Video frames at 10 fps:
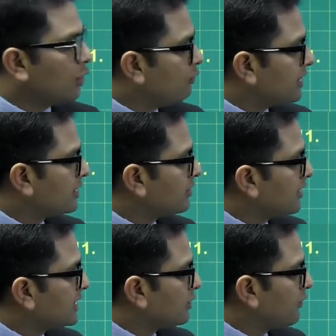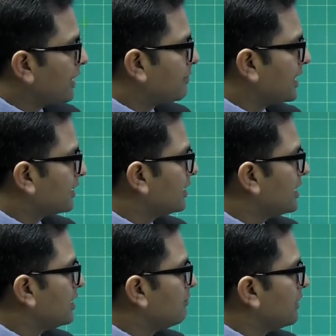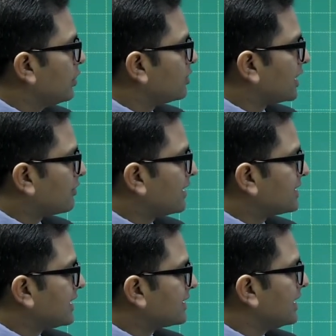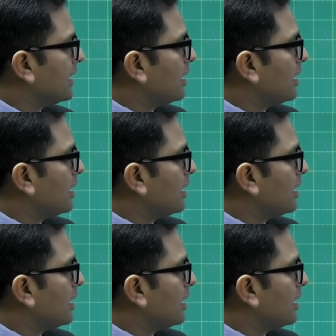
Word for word: with increase in wavelength, mu decreases,